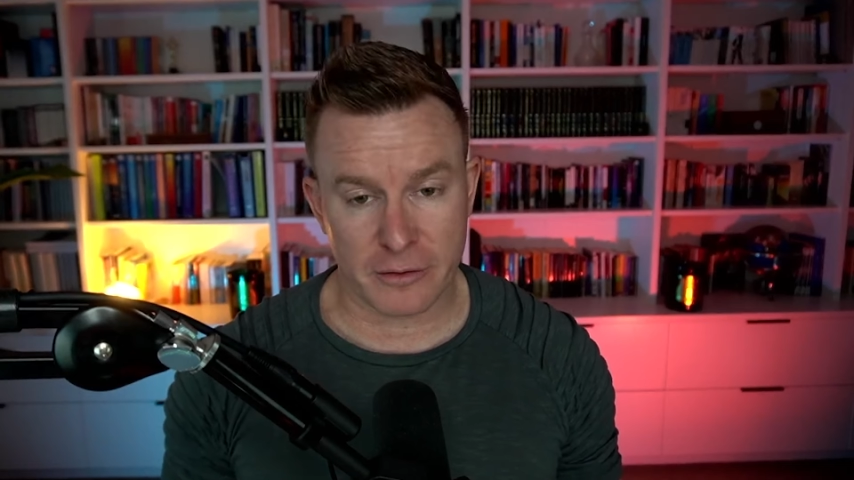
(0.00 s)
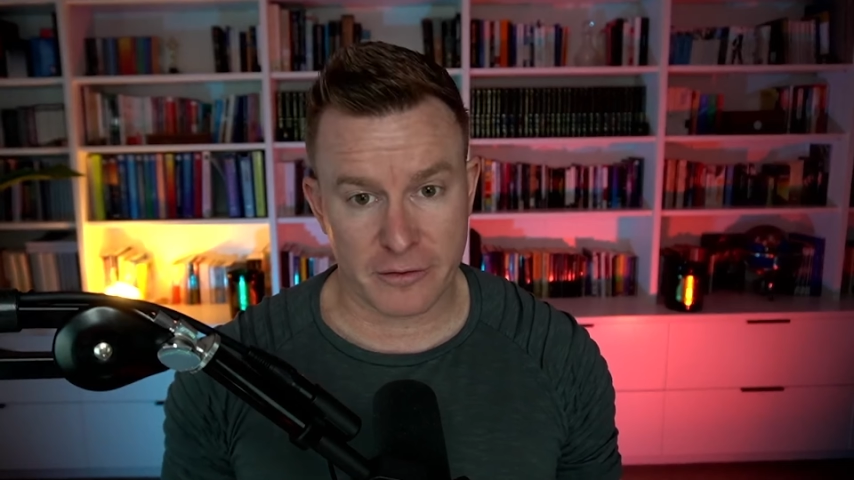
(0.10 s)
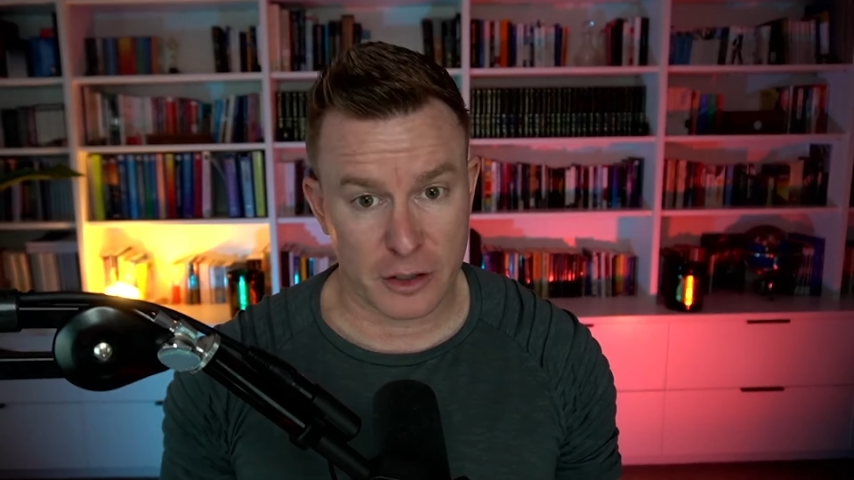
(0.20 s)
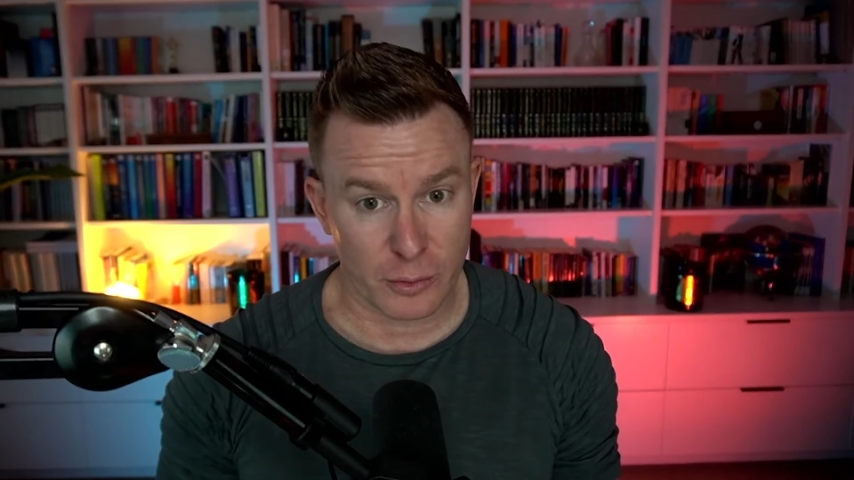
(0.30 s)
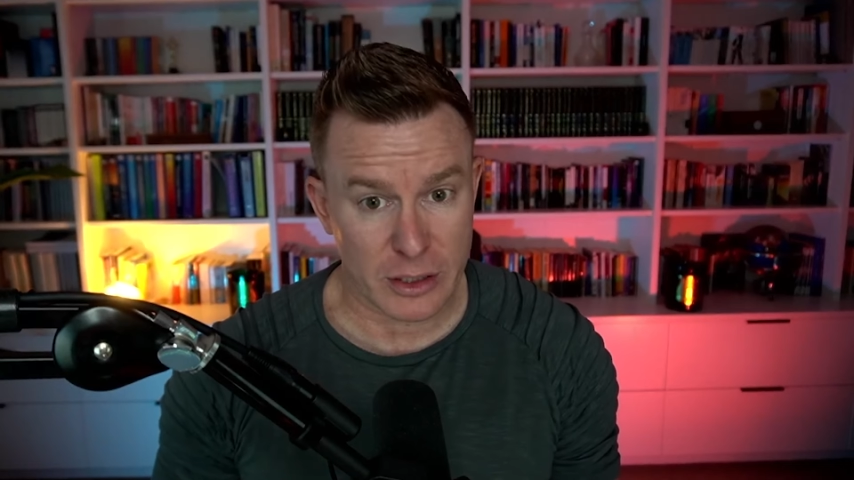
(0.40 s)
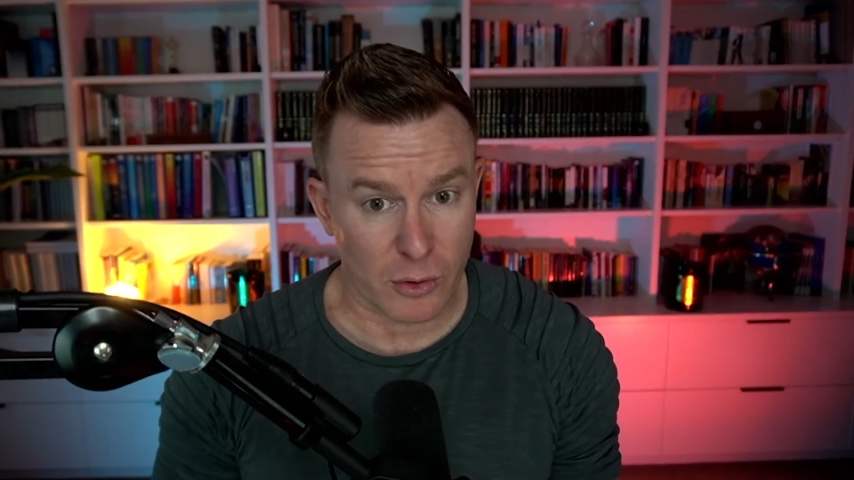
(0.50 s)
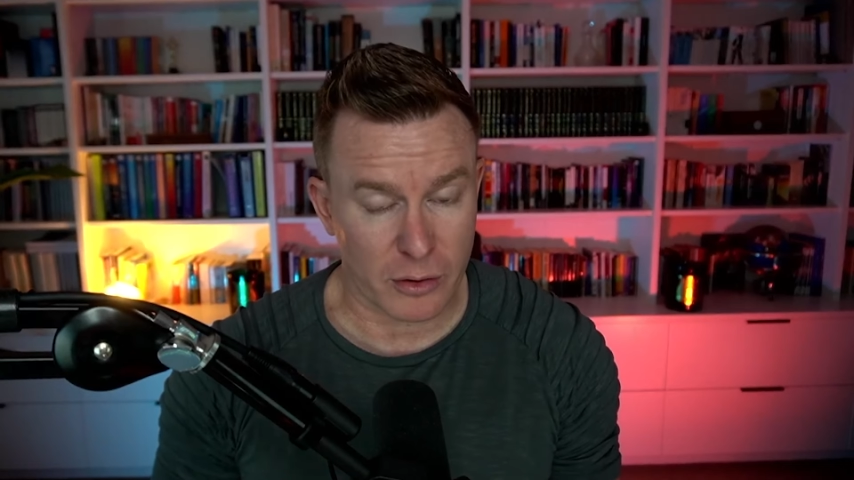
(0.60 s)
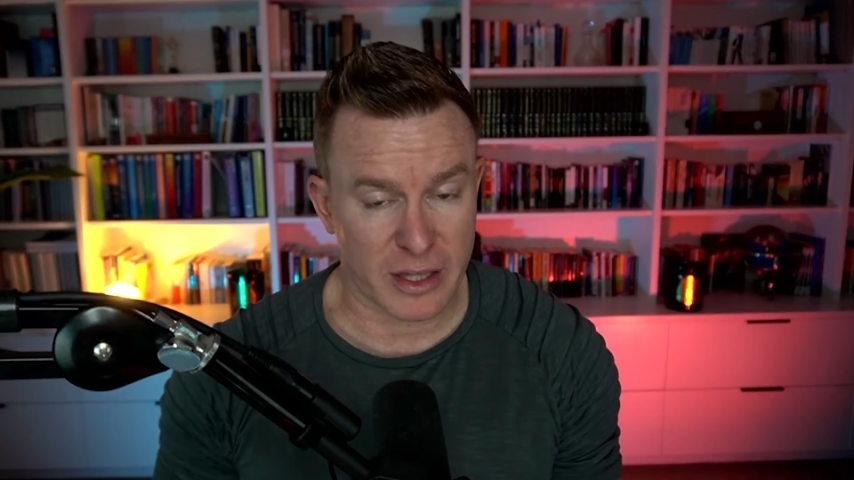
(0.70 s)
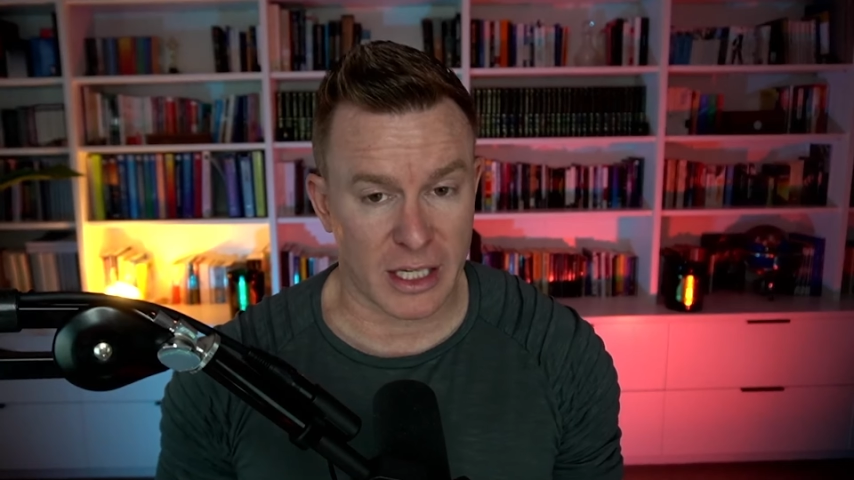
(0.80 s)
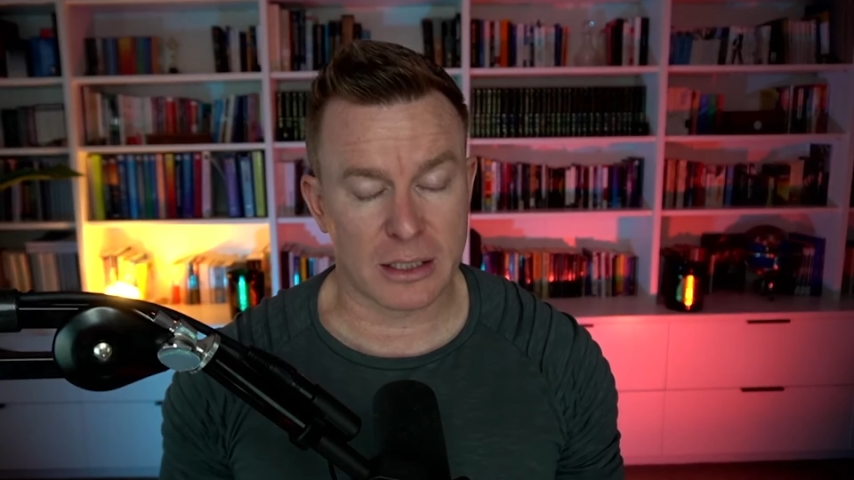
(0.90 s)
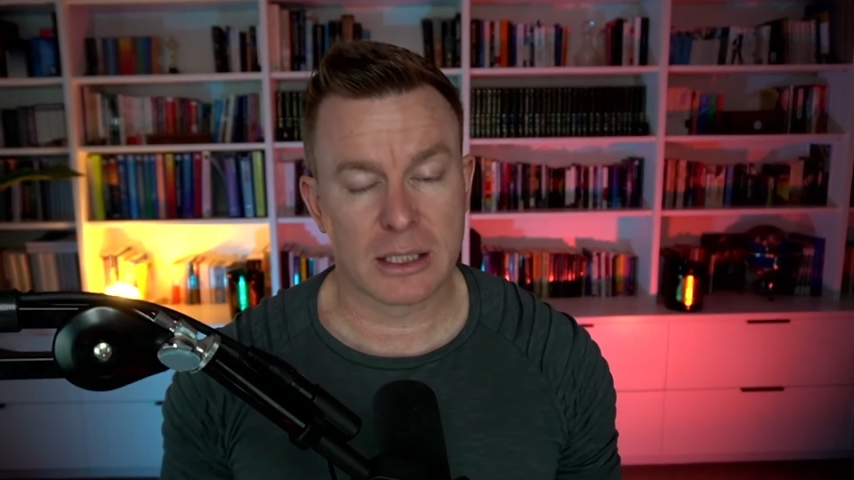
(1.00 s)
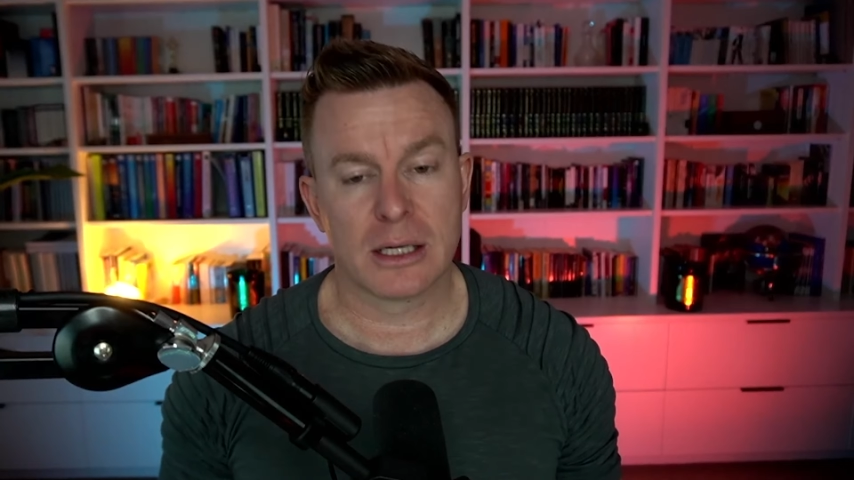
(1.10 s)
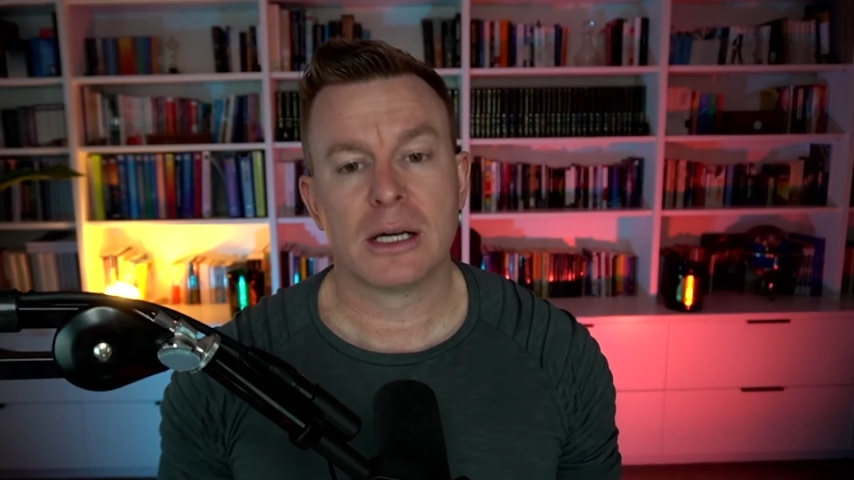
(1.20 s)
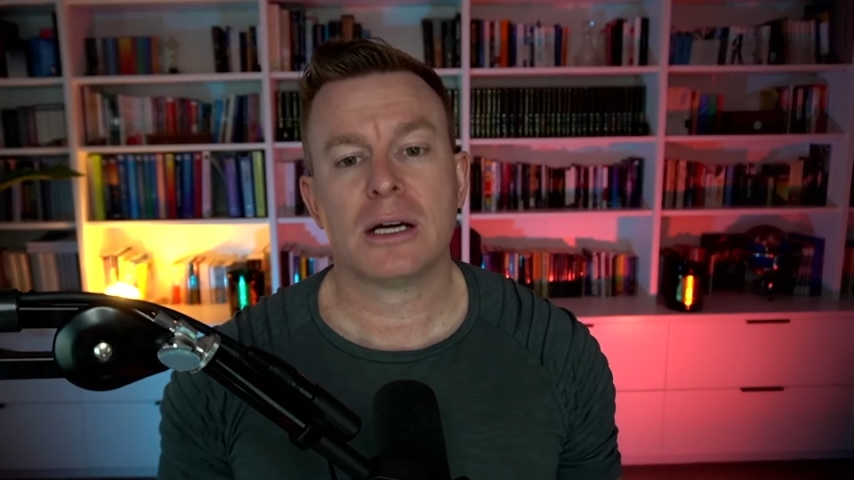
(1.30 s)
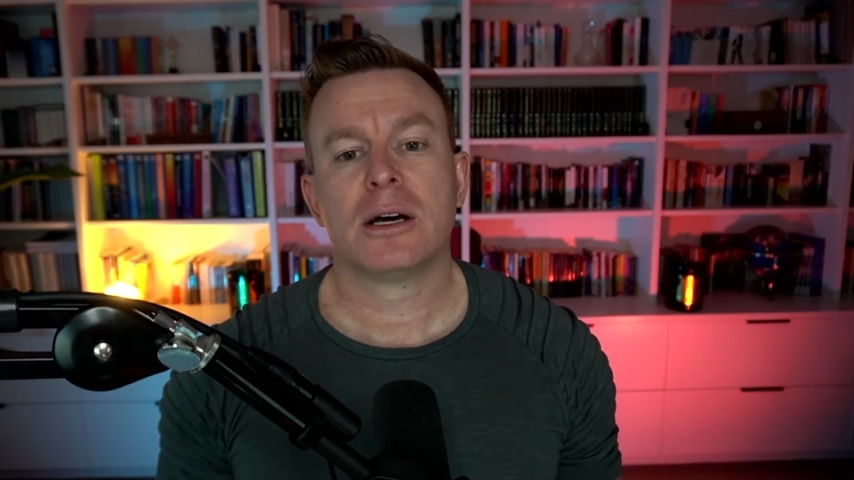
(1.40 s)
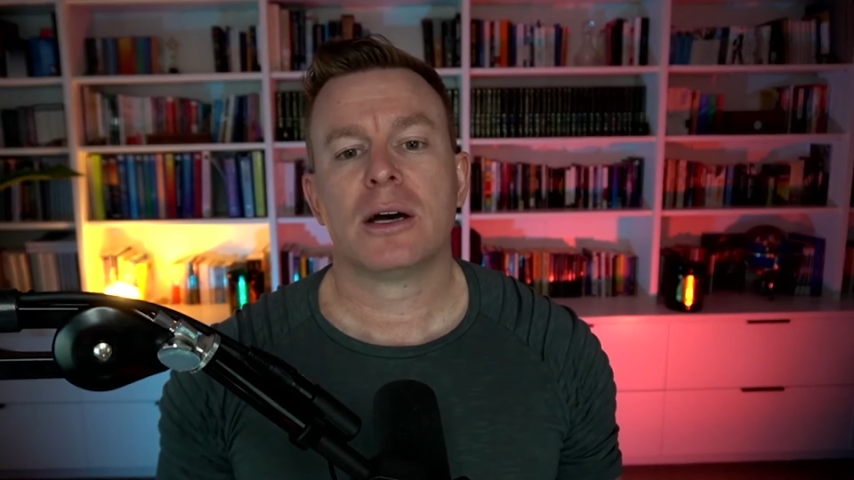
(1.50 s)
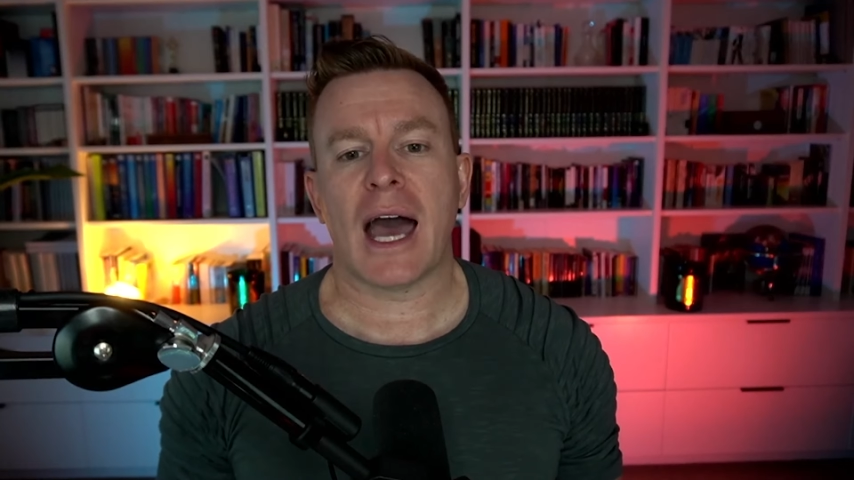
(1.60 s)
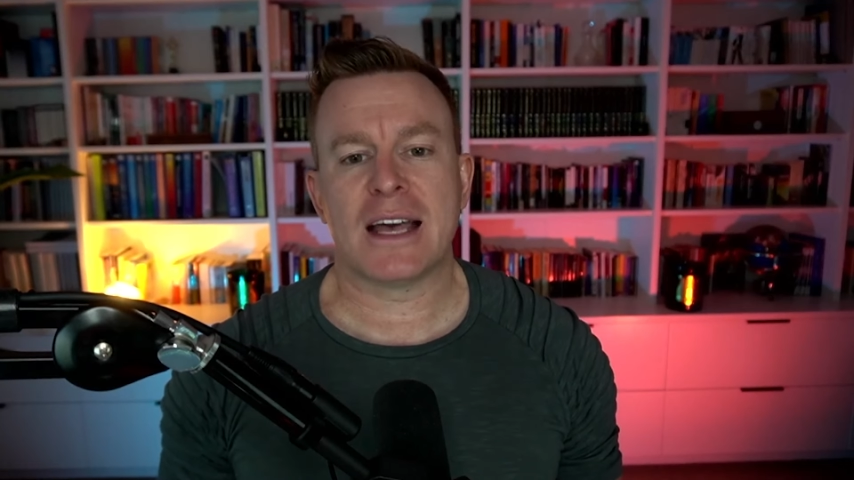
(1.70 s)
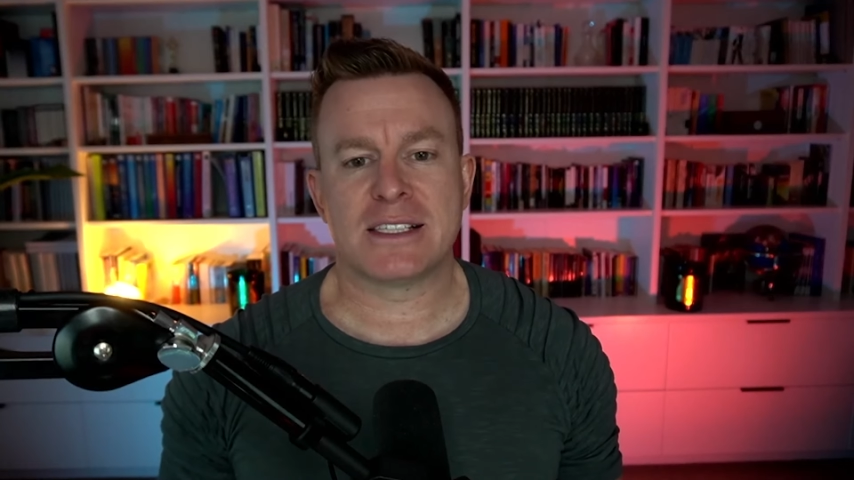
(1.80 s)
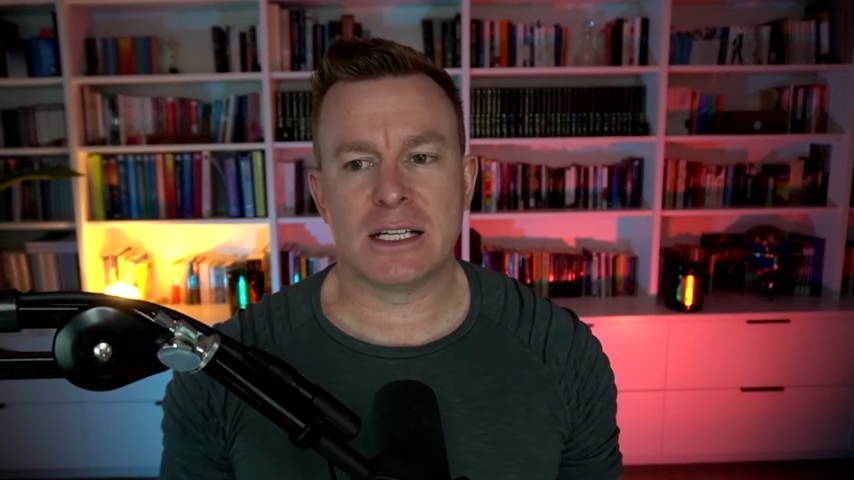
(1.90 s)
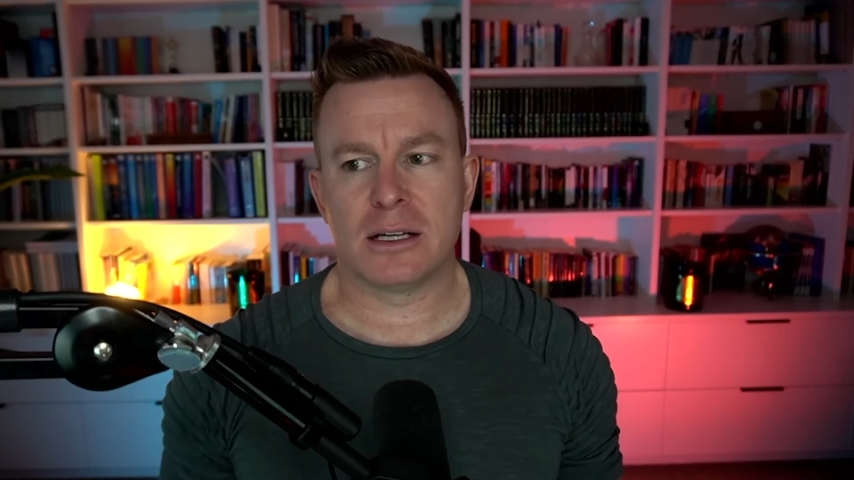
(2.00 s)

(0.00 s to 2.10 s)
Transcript: for doing the wrong thing. As in,